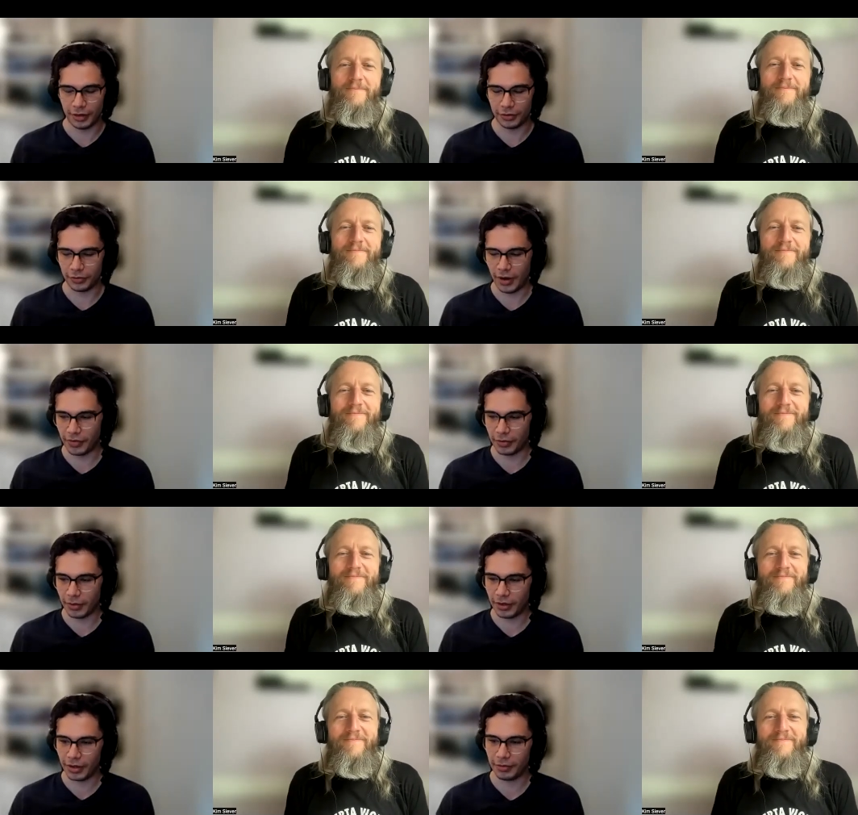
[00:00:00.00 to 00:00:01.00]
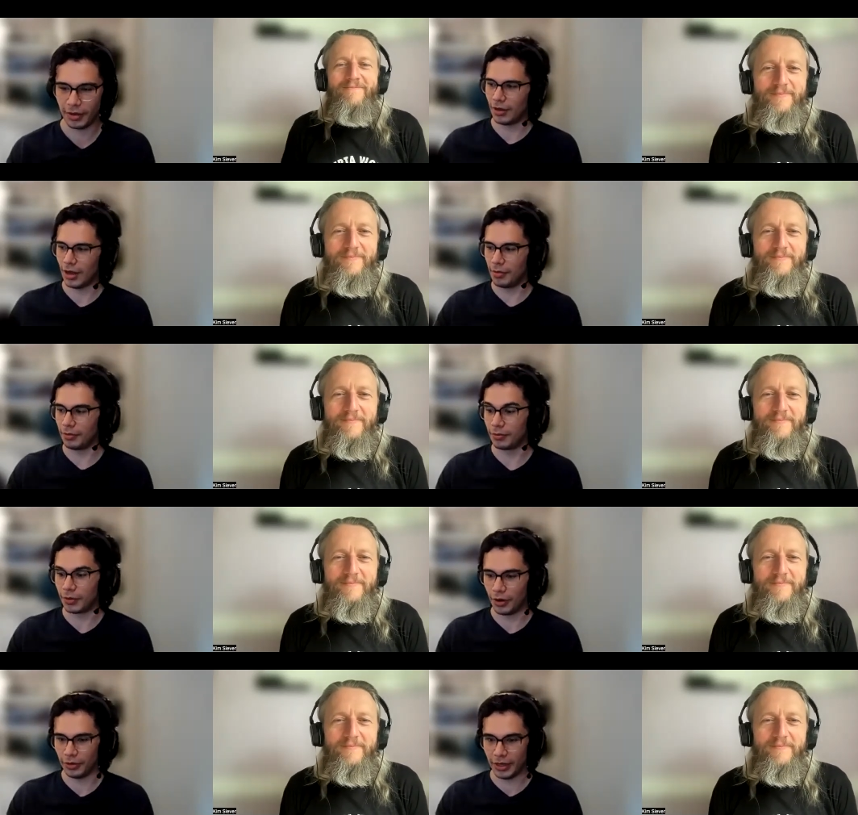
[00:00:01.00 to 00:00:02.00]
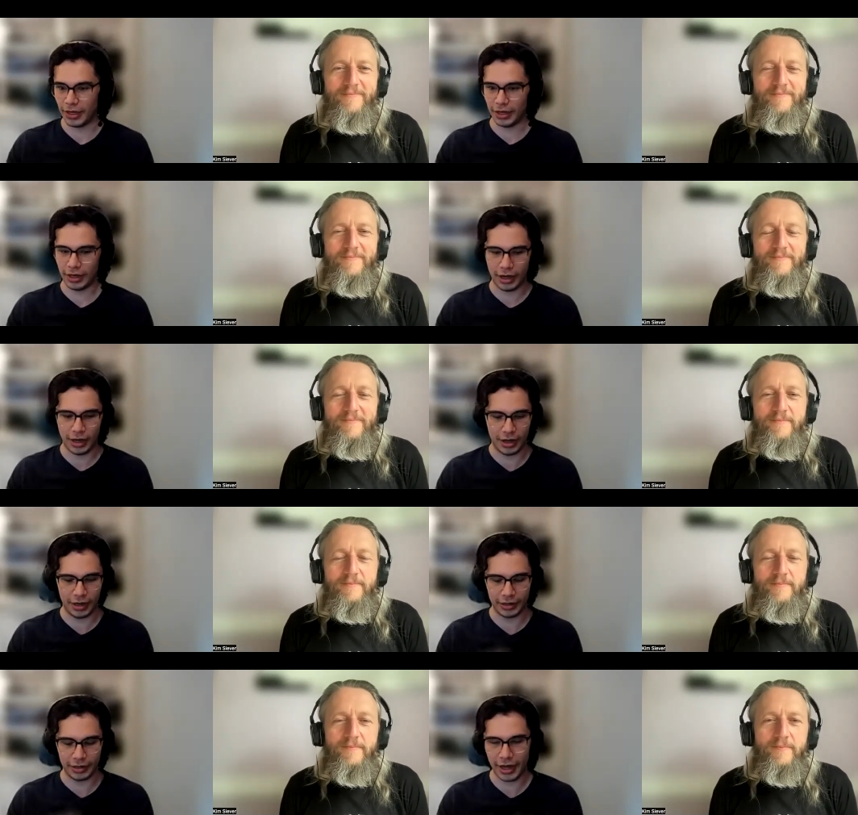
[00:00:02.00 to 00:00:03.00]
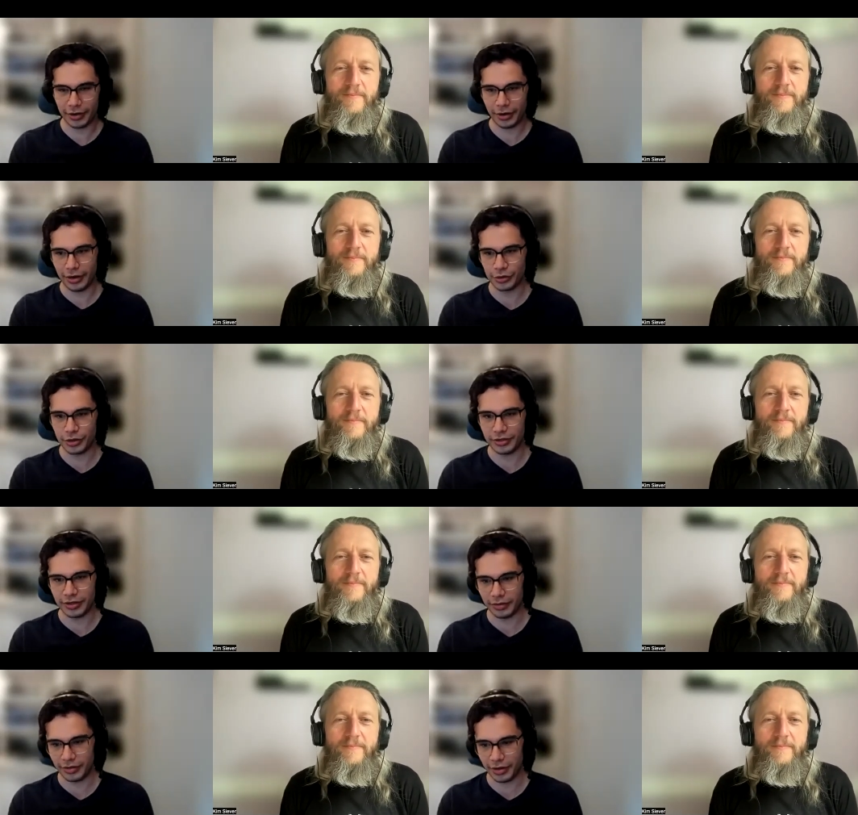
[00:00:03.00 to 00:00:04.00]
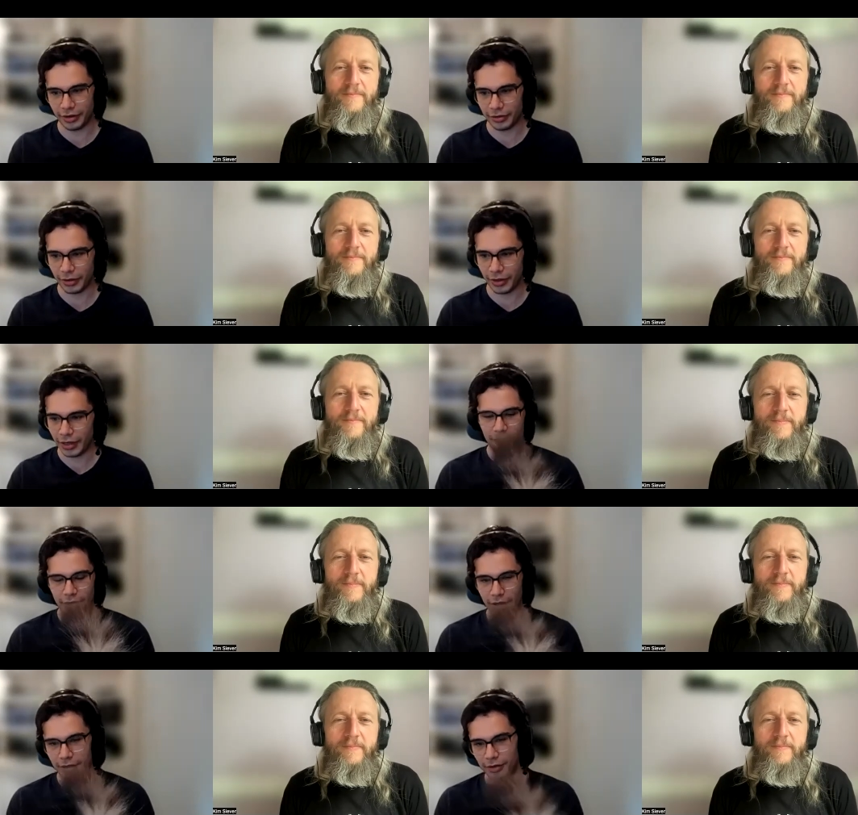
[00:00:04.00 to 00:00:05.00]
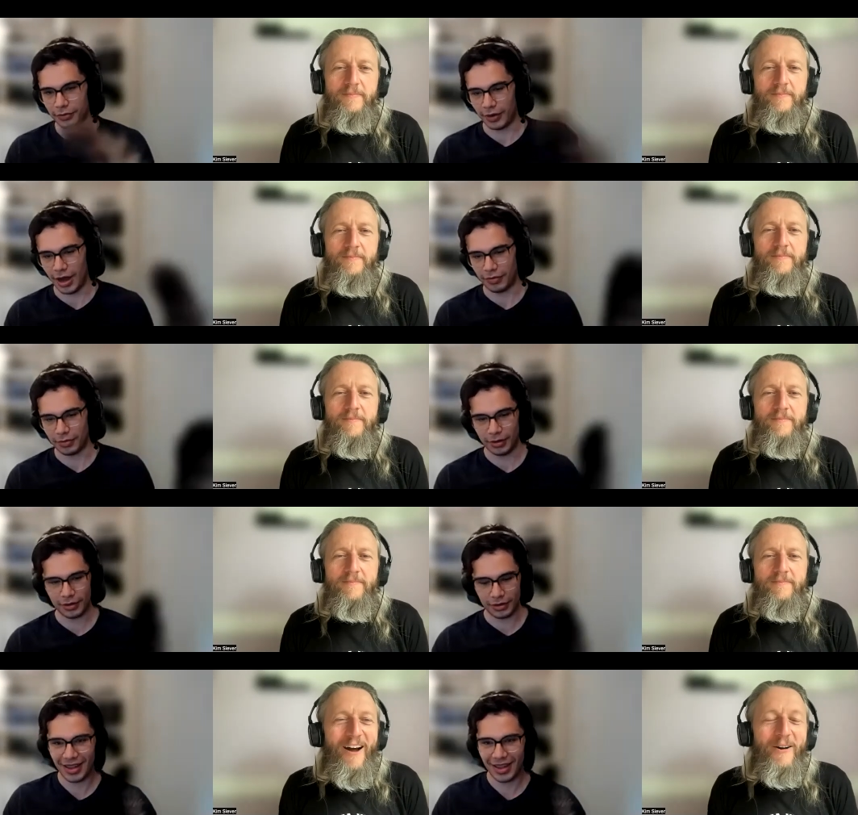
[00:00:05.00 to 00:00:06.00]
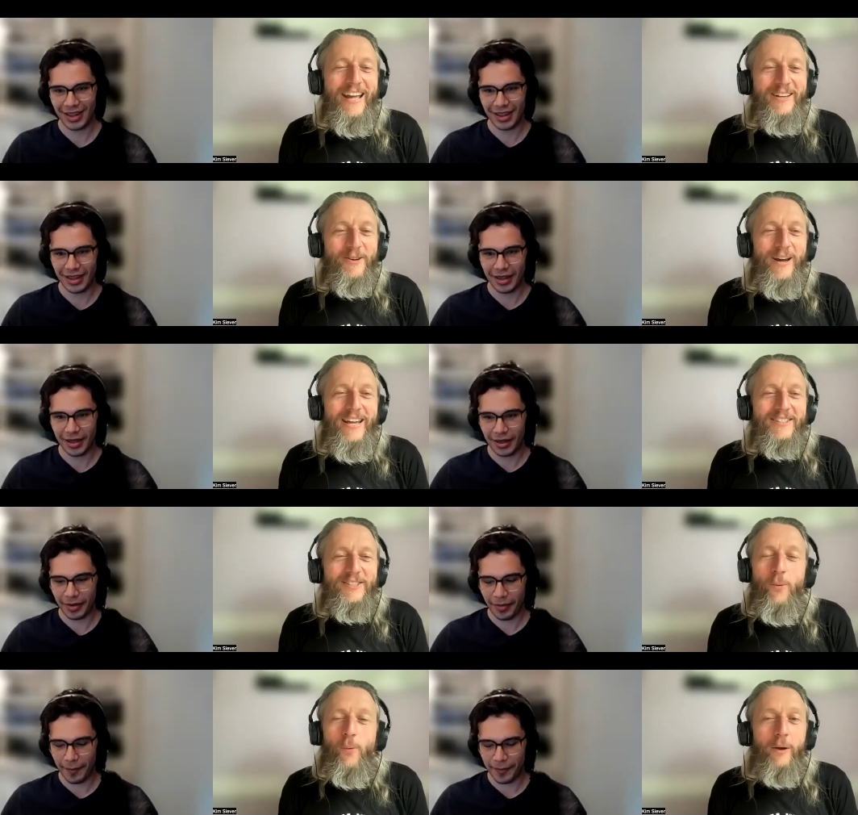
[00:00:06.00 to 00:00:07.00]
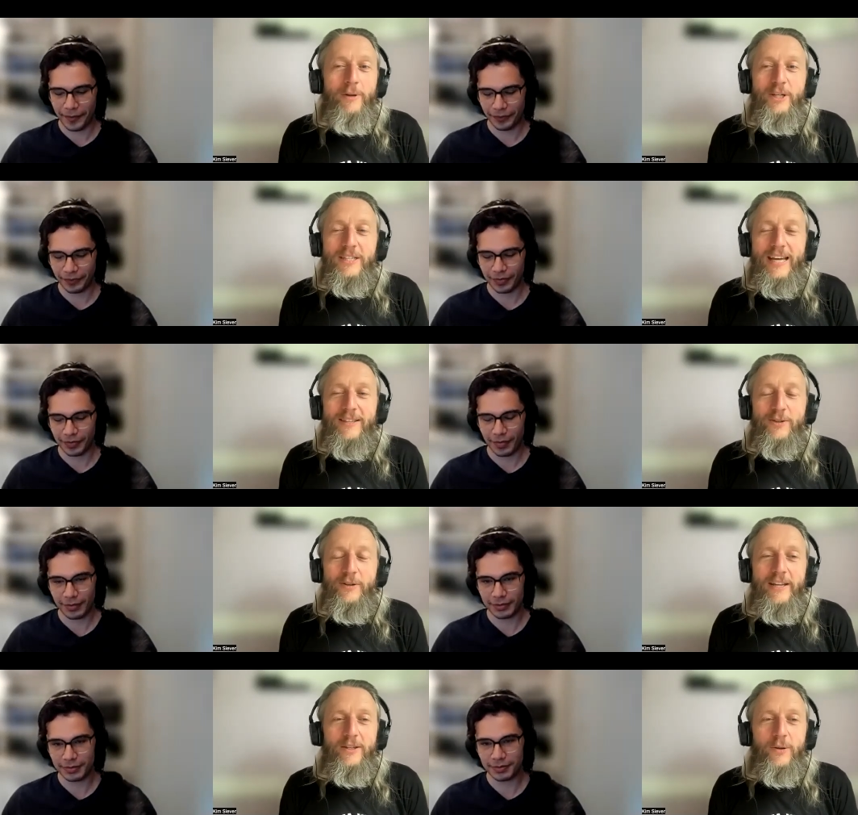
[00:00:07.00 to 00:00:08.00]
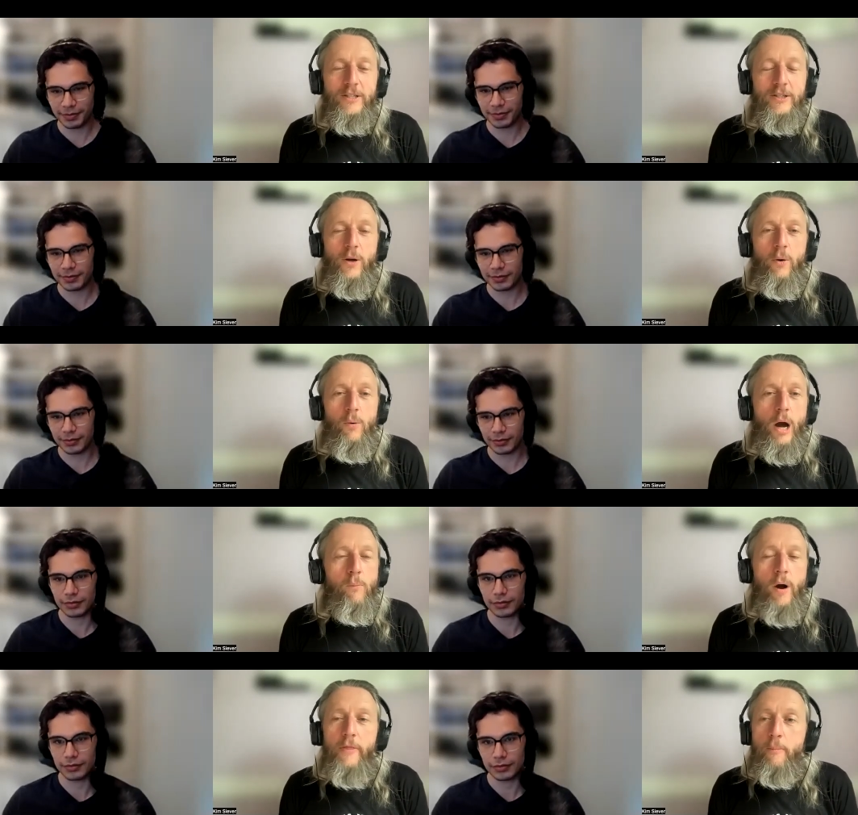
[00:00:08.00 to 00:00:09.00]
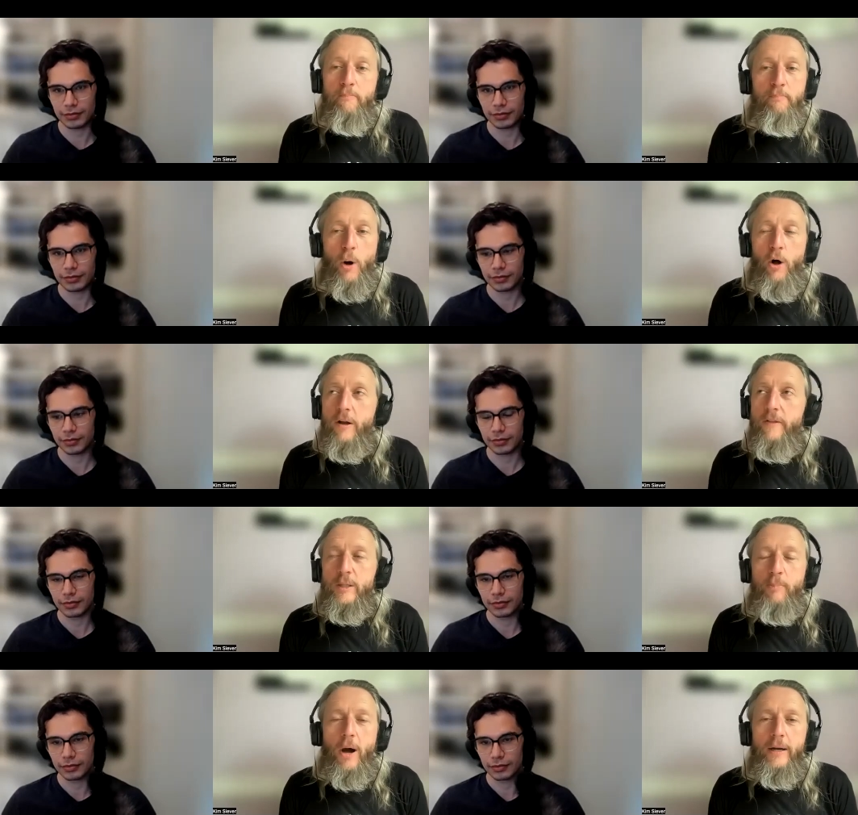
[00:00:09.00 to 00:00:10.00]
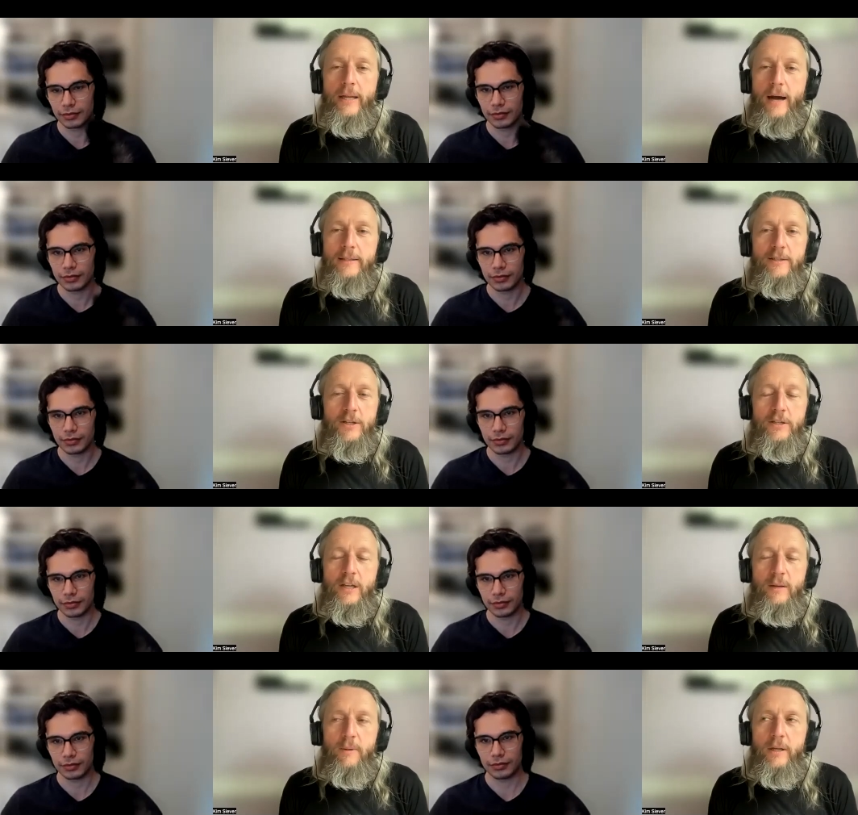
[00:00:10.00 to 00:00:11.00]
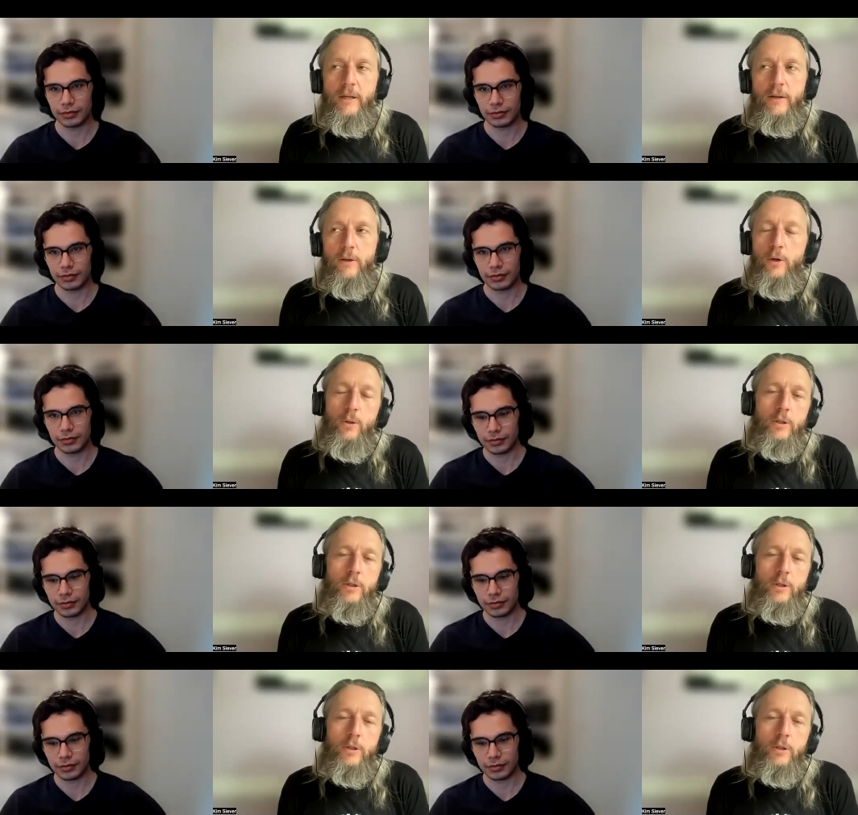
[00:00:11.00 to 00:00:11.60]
Speaker 1: Thanks for having me, Kim. I'm currently uh, in Calgary on Treaty 7 territory. And yeah, thanks for having me.
Speaker 2: Okay, great. So why don't we just get straight into it? So Juan, the bulk of this podcast is just going to be you